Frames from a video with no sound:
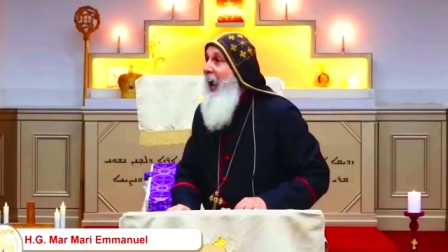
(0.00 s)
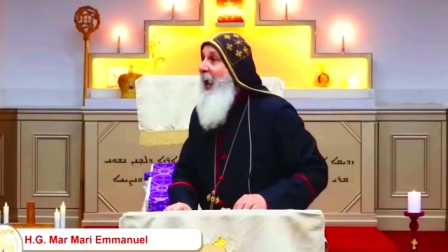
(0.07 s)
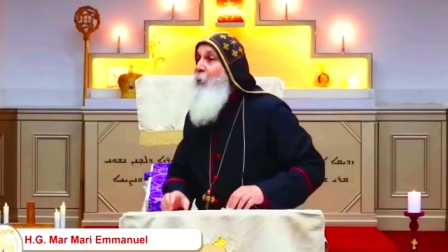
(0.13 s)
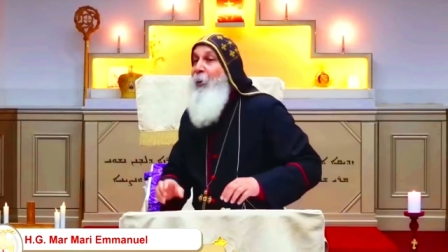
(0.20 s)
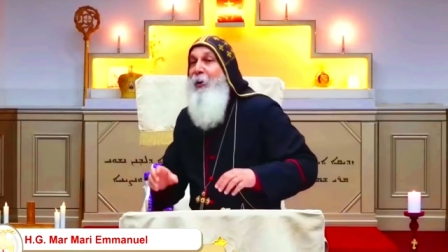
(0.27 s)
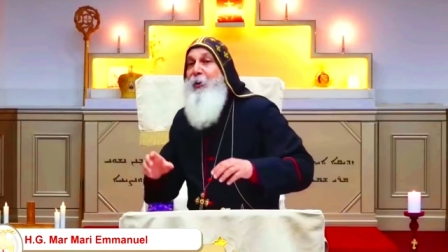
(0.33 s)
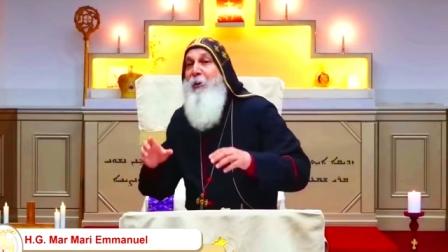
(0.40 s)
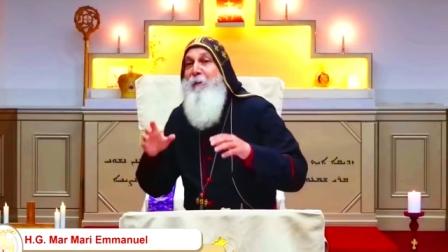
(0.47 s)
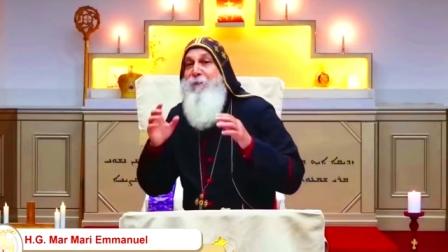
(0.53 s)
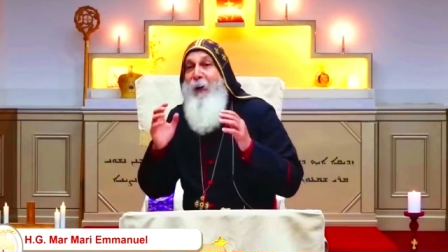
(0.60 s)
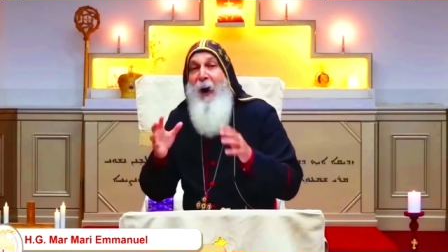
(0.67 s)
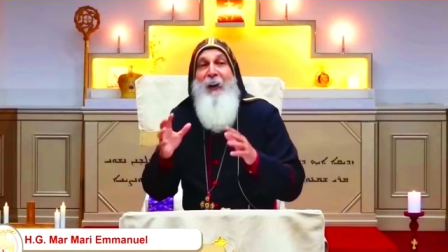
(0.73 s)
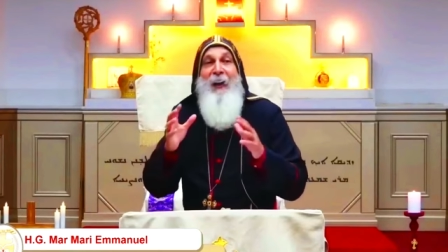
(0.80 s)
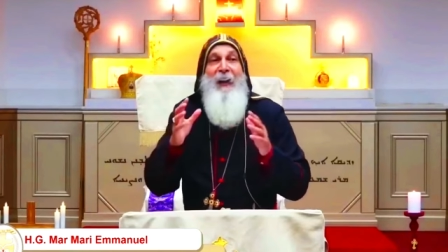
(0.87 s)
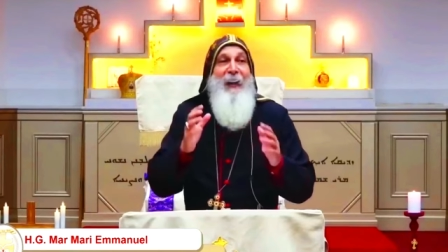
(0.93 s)
And when you
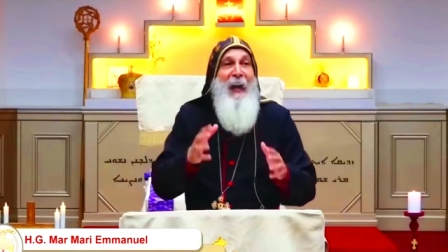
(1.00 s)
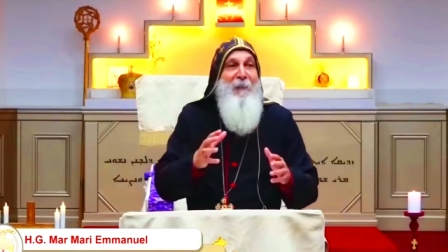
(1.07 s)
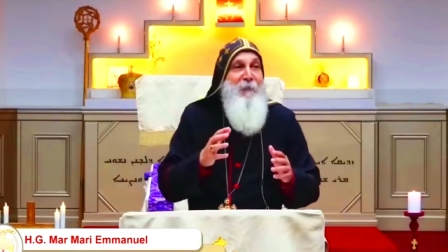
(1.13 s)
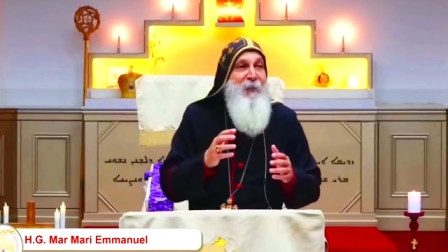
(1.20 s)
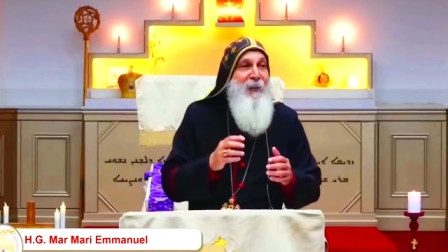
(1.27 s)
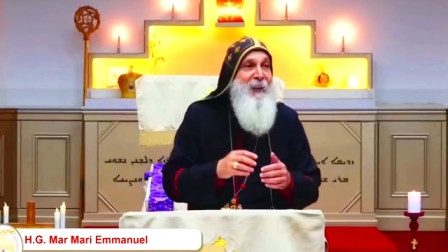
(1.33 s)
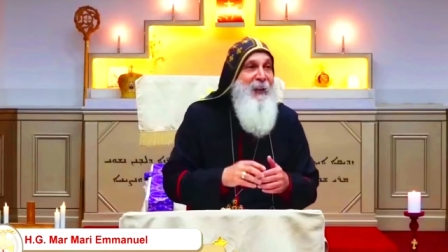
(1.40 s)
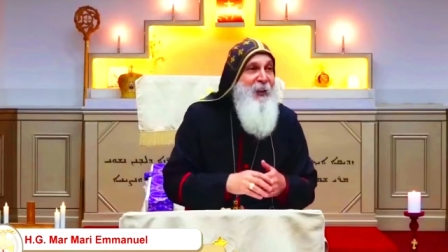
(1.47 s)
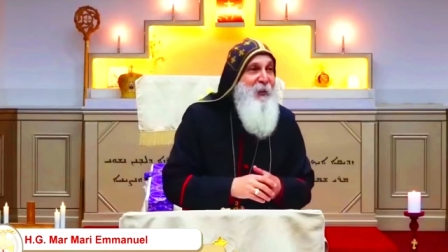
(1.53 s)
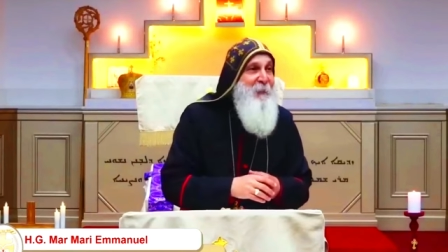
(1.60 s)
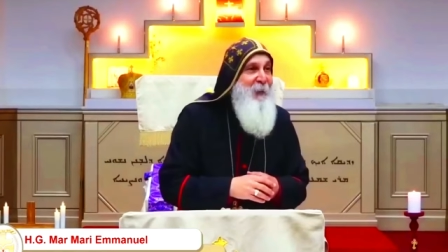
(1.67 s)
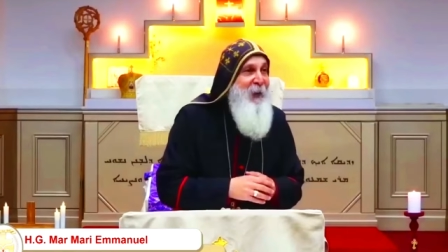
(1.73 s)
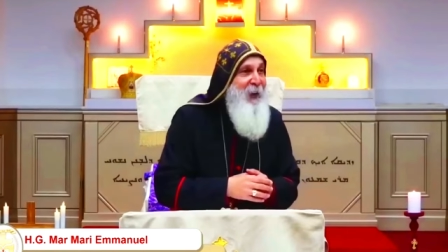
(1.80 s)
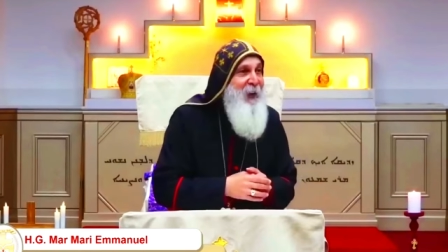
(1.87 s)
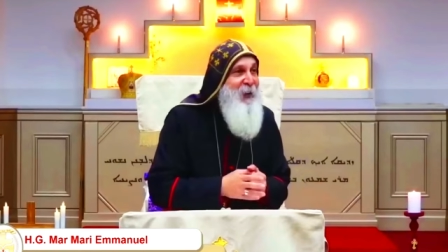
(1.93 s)
fall in love with this
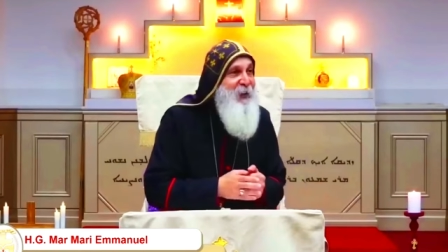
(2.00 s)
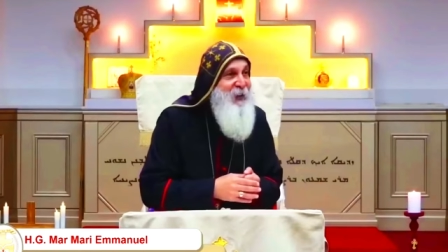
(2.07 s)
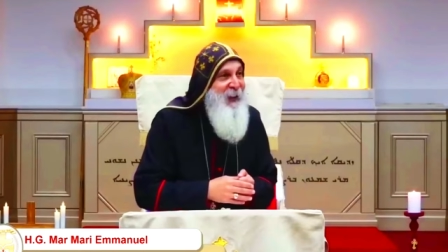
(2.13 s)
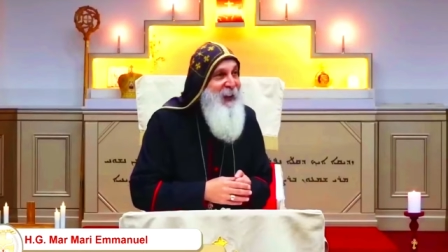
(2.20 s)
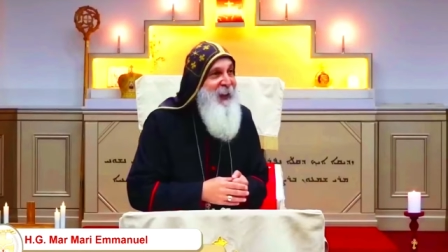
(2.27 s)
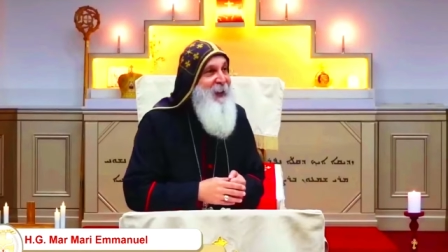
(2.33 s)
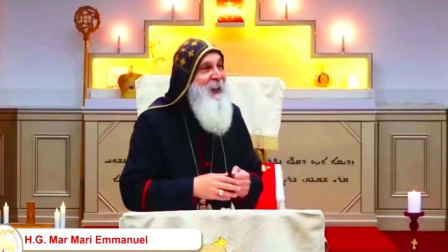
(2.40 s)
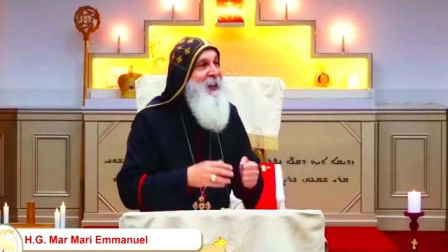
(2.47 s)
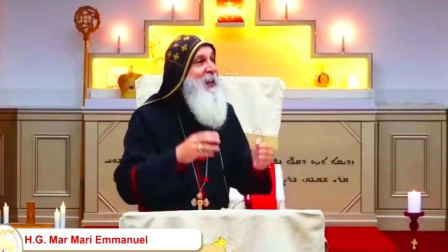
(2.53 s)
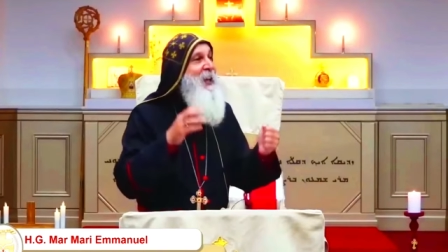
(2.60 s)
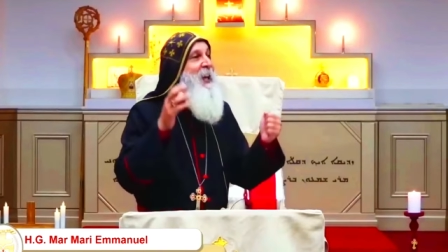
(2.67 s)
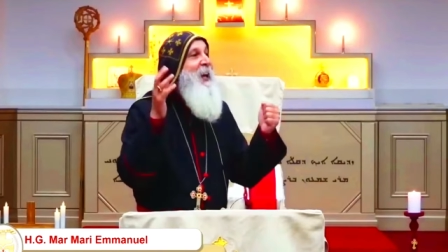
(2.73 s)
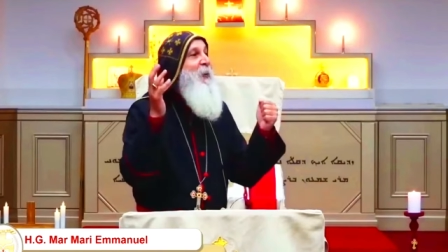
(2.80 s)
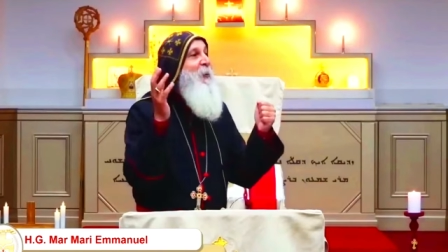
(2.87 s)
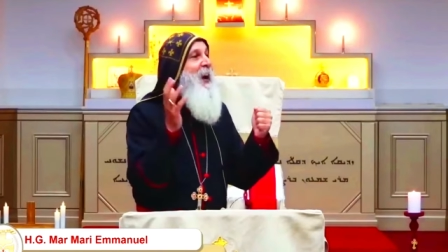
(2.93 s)
person,
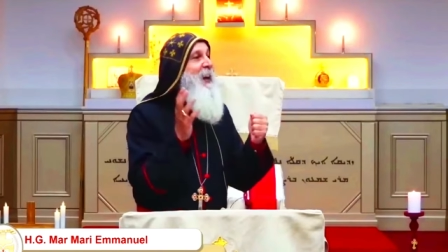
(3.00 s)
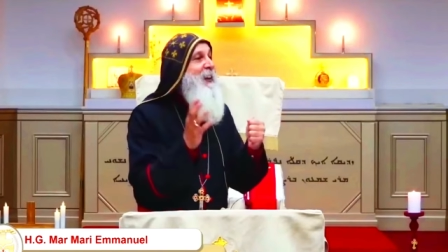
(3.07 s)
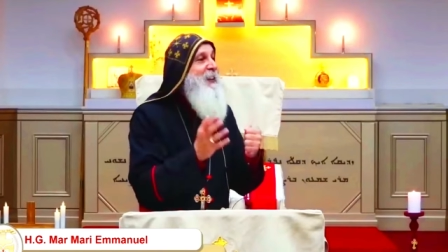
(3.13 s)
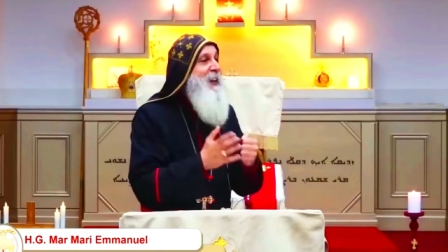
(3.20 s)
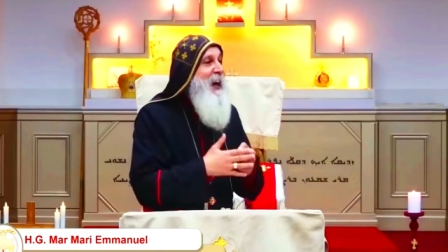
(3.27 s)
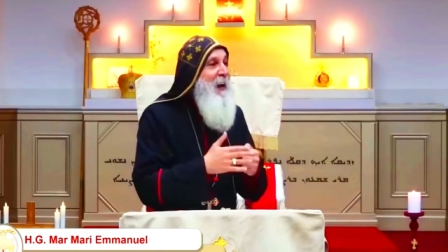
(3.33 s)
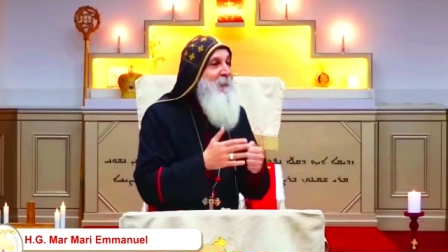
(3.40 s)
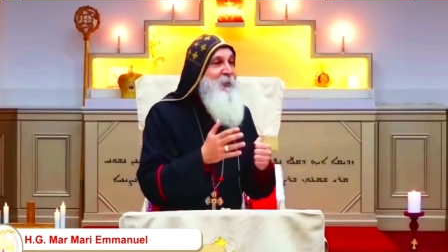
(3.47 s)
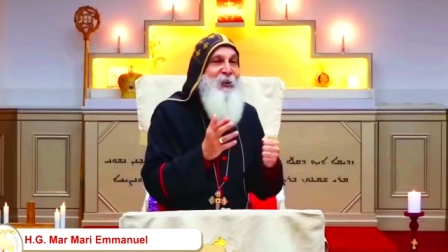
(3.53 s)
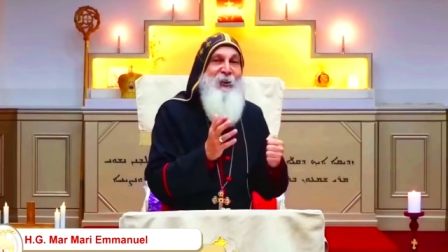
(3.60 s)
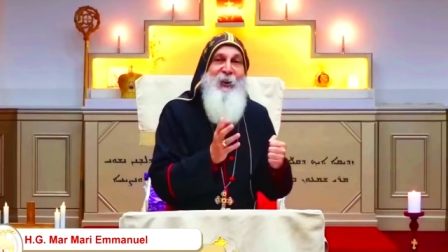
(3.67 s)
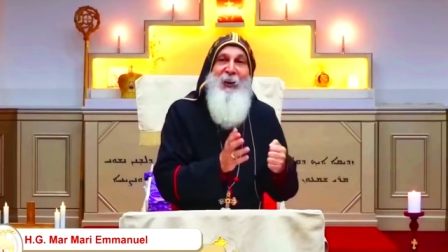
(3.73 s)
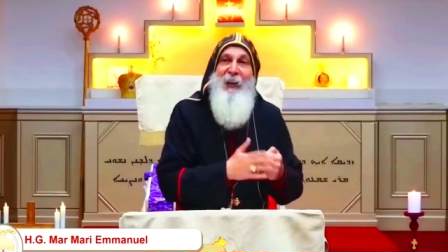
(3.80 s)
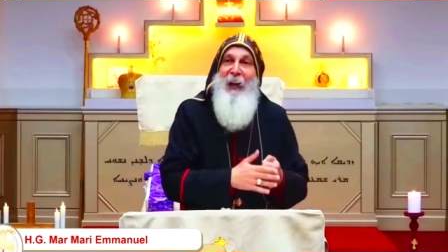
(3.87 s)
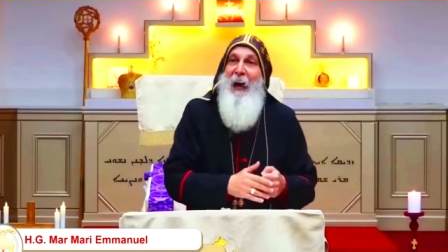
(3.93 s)
when it comes
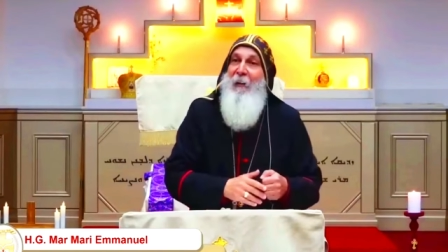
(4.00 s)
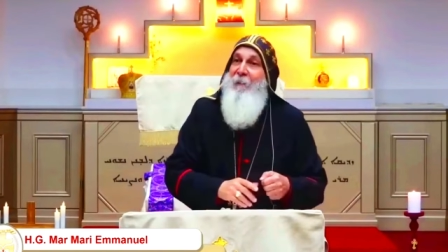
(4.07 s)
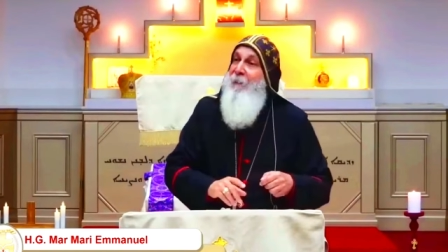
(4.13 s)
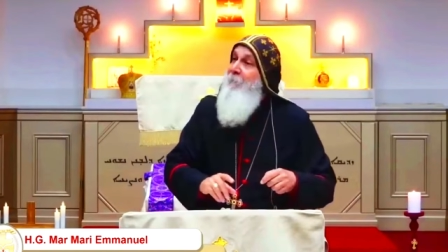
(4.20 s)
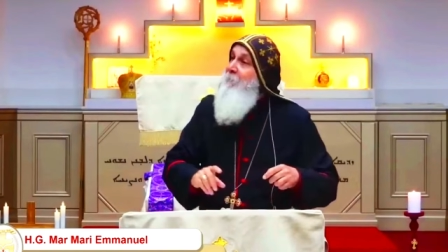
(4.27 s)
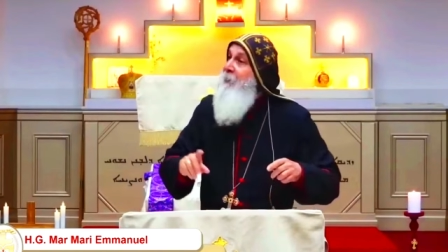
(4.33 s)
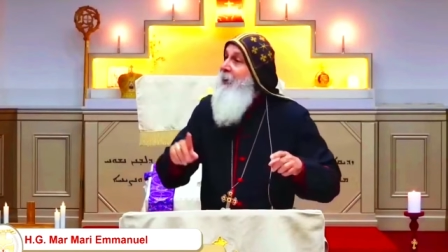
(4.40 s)
to love,